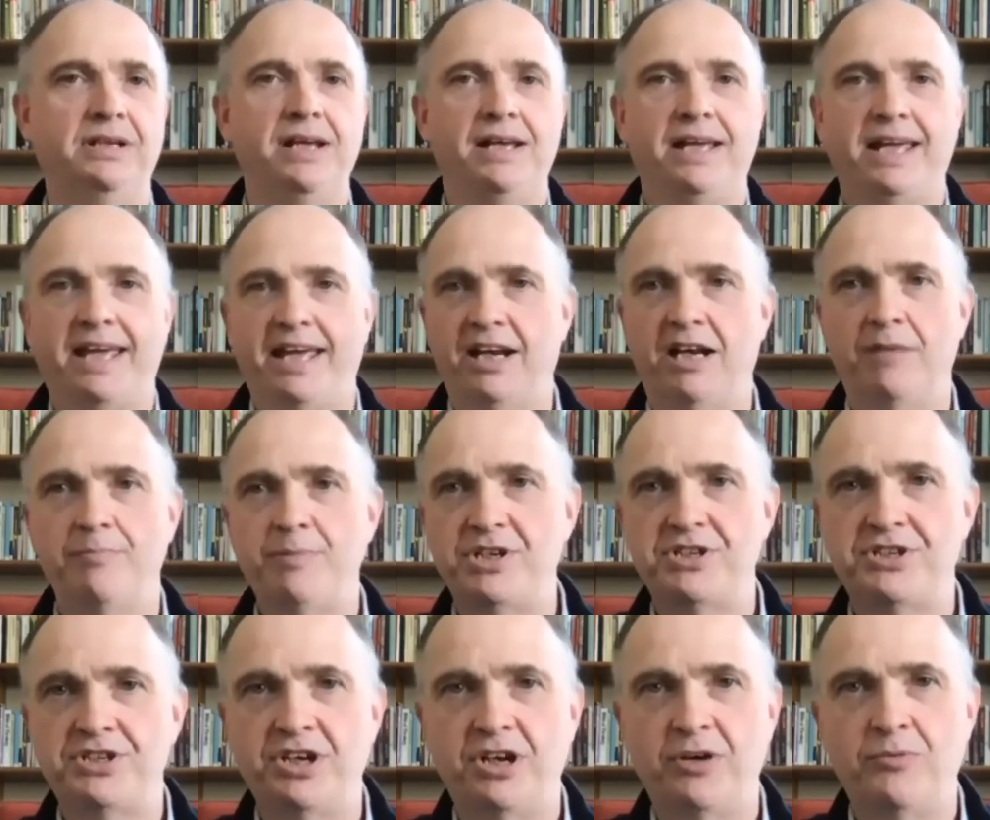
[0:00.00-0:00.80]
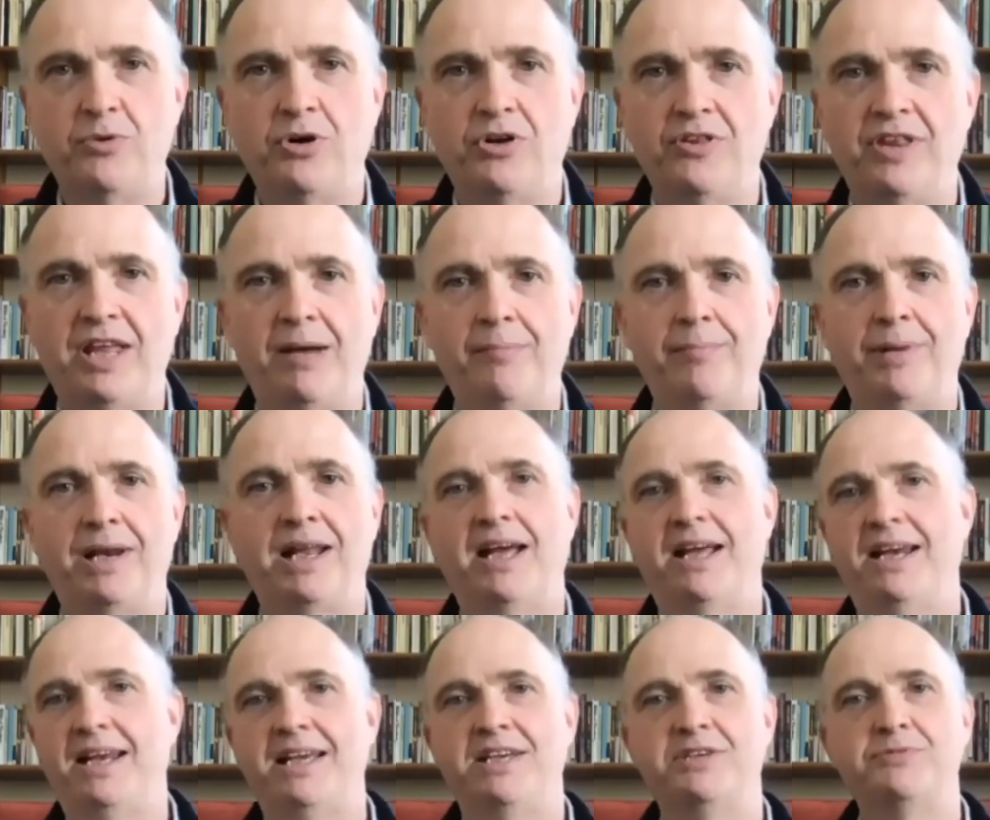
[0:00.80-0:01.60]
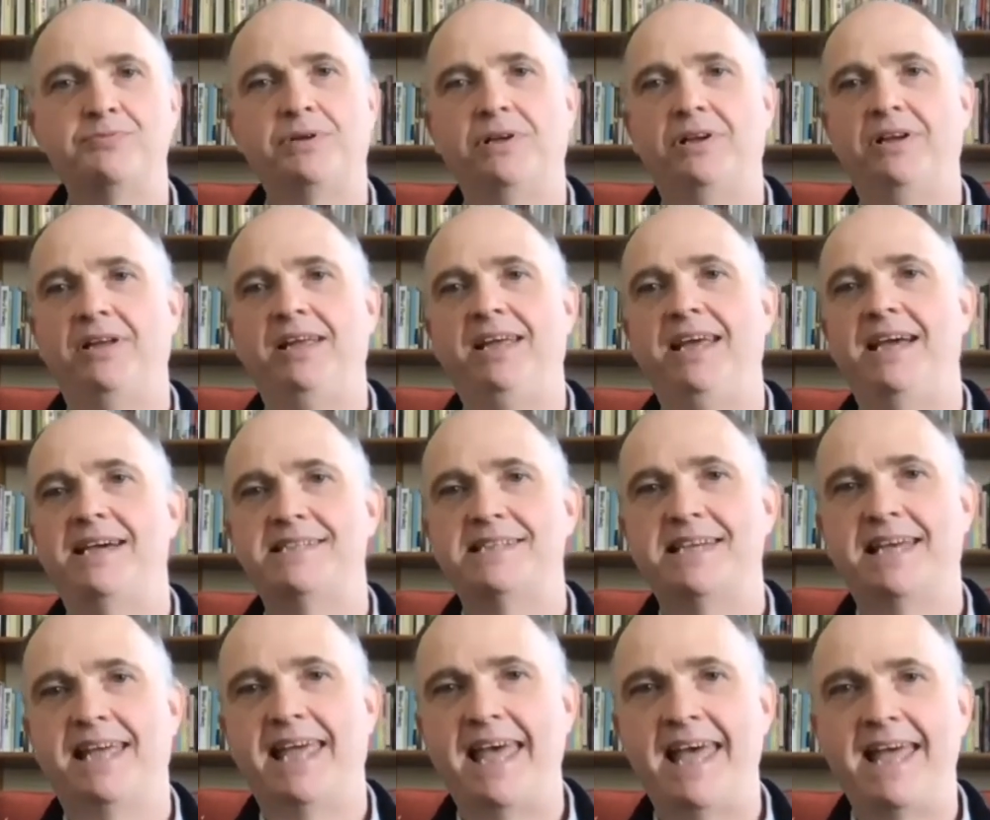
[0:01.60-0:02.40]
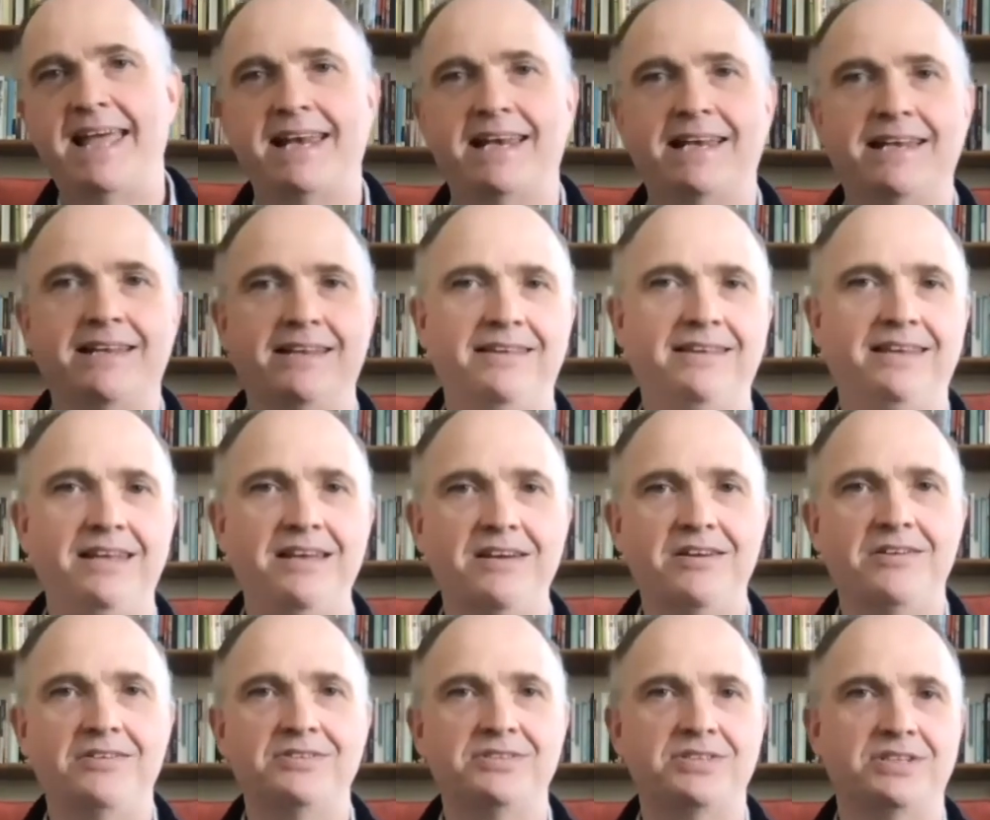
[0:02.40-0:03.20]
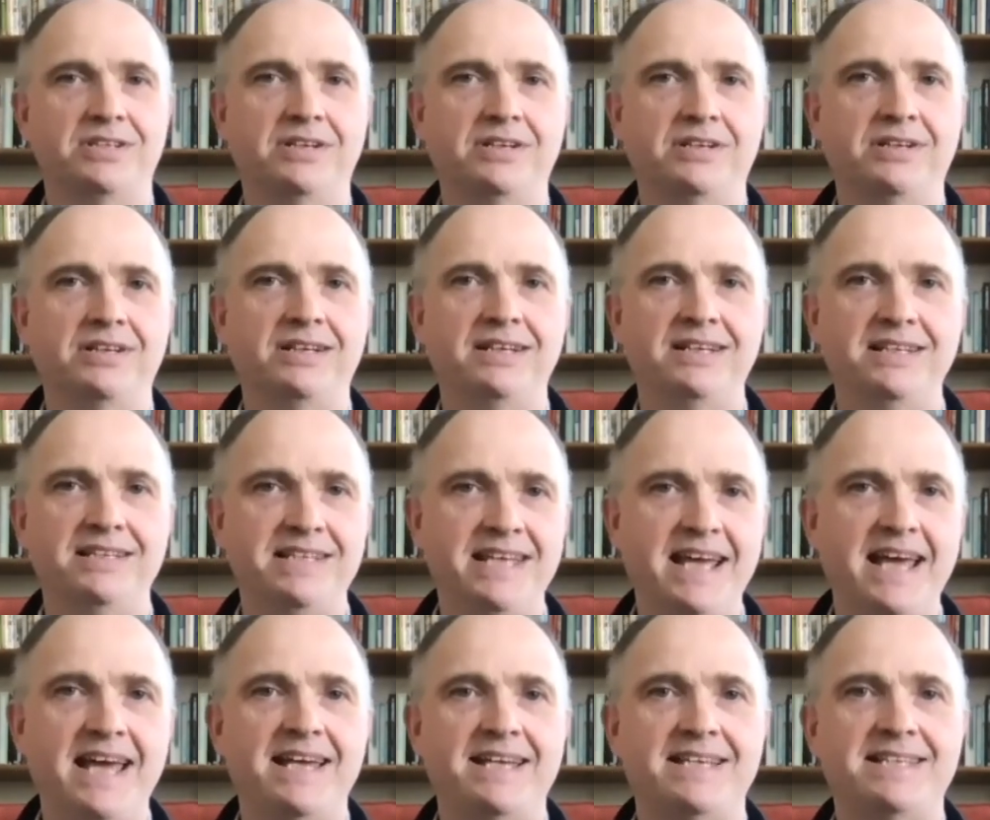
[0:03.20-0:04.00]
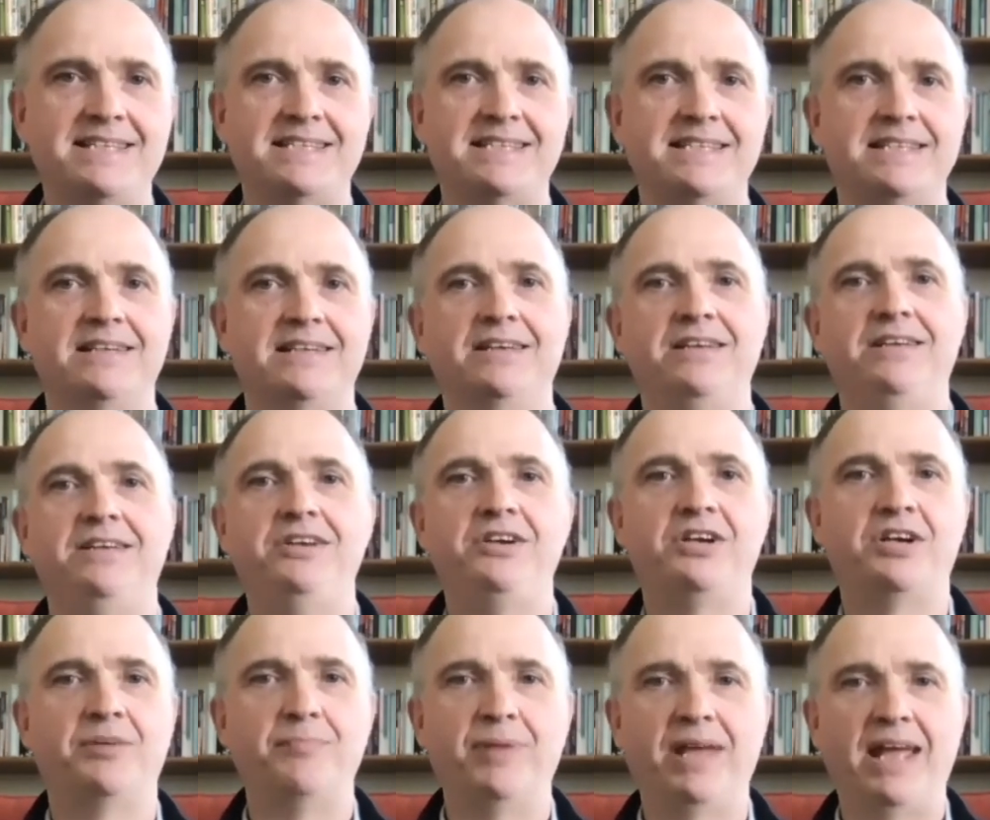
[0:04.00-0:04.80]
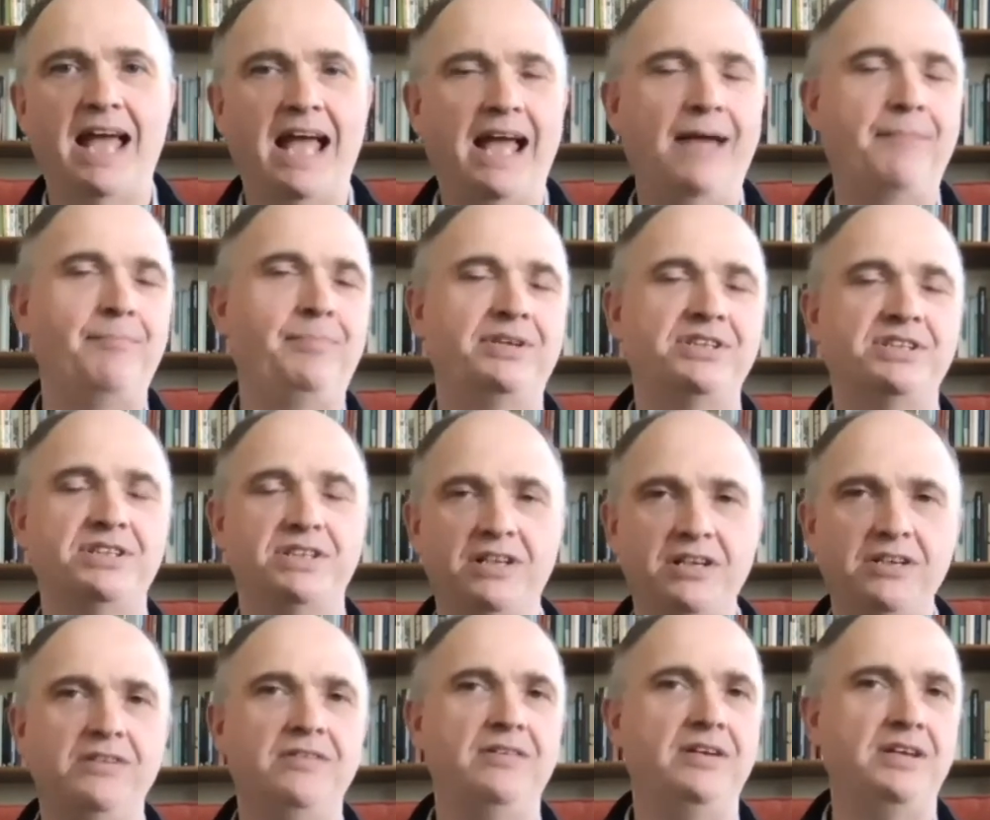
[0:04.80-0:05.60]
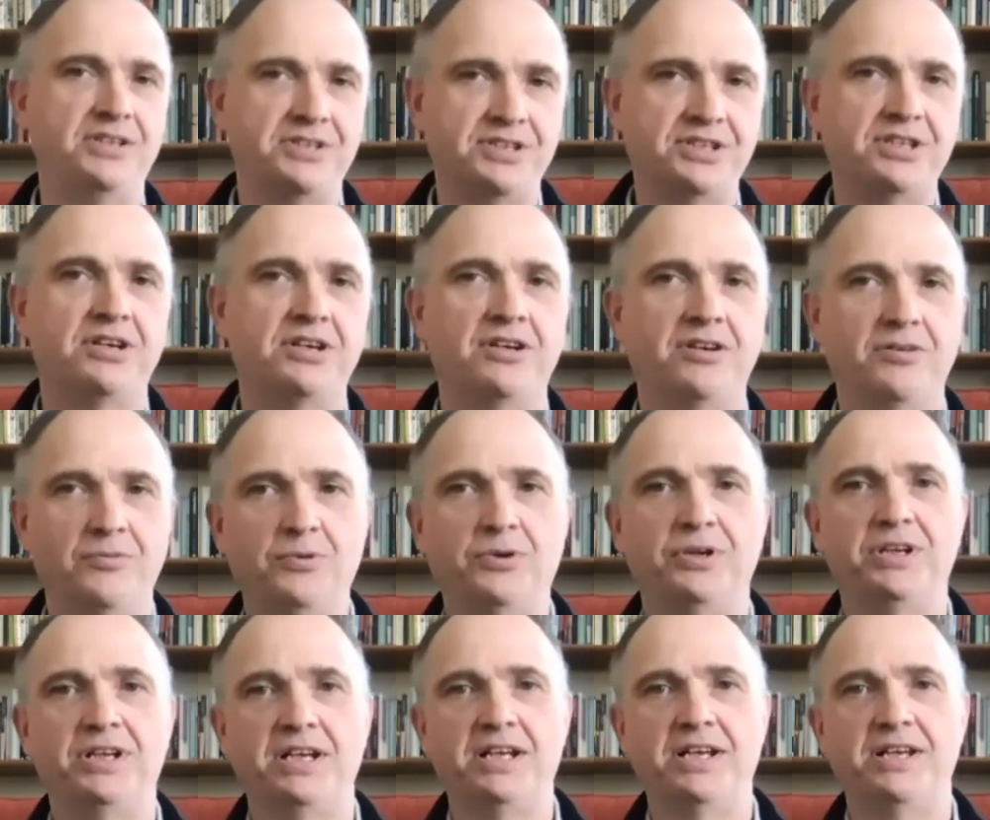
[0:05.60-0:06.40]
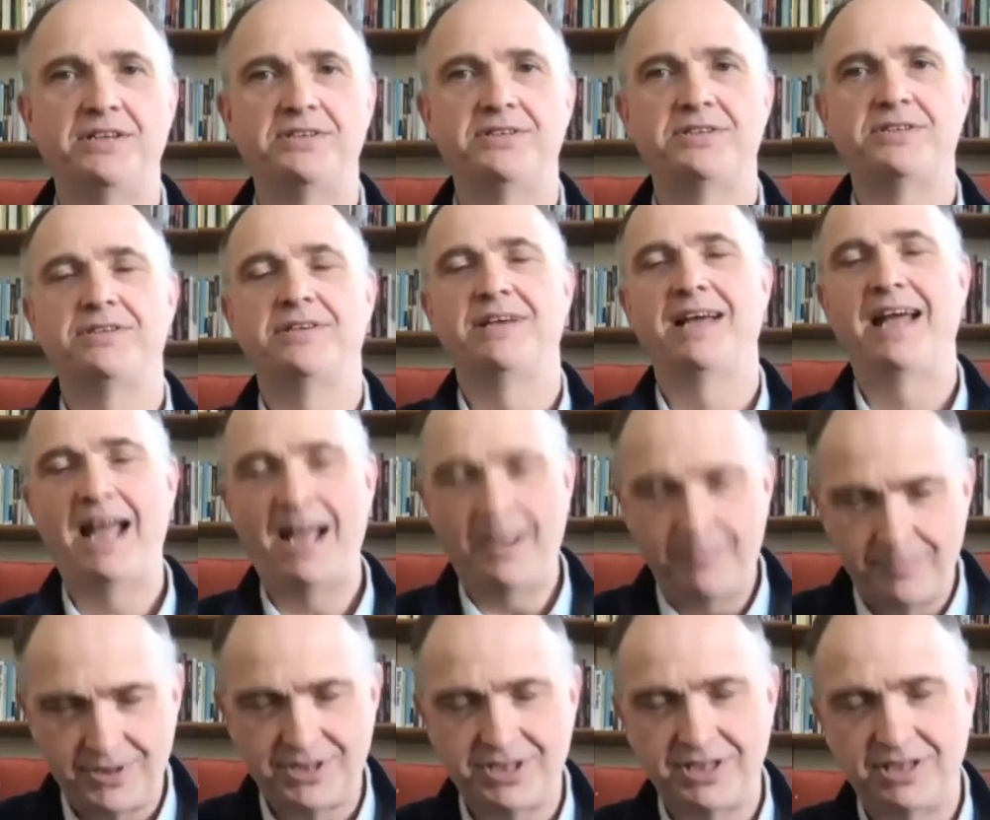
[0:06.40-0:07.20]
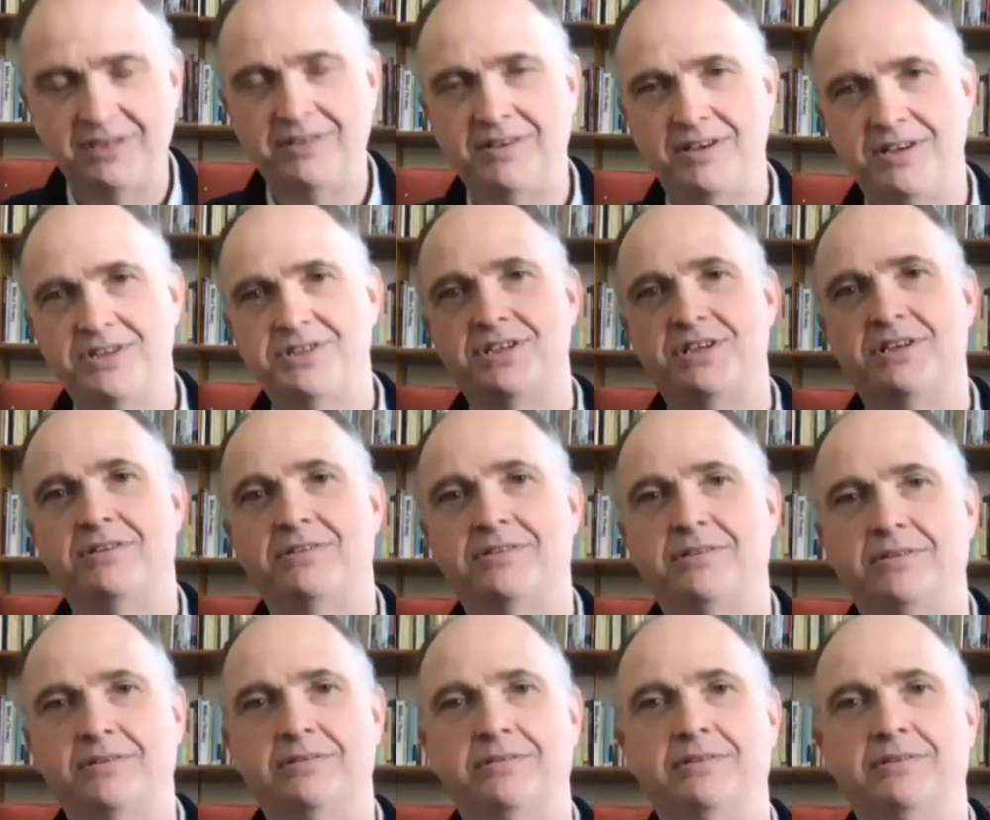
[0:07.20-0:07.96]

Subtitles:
Can I be certain what that plan is? Well, yes, again, the answer is yes. You can be absolutely certain what it is. Absolutely certain.